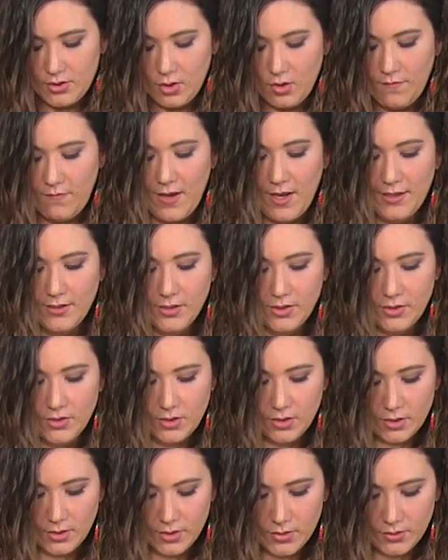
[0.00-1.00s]
So if I just
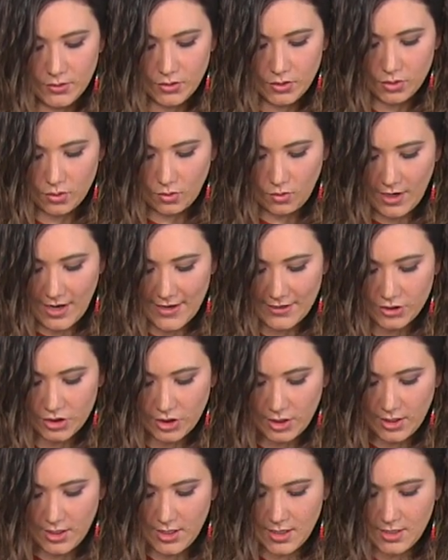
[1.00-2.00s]
start to
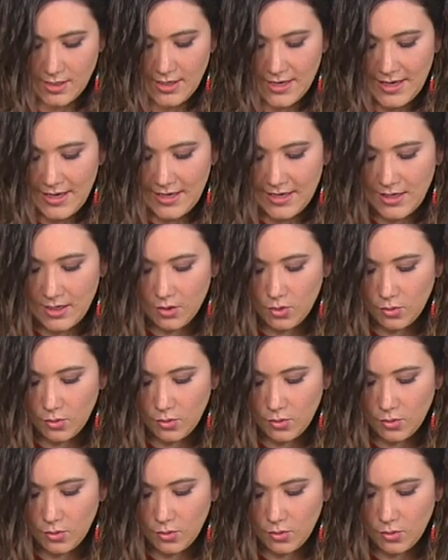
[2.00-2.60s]
scratch in, it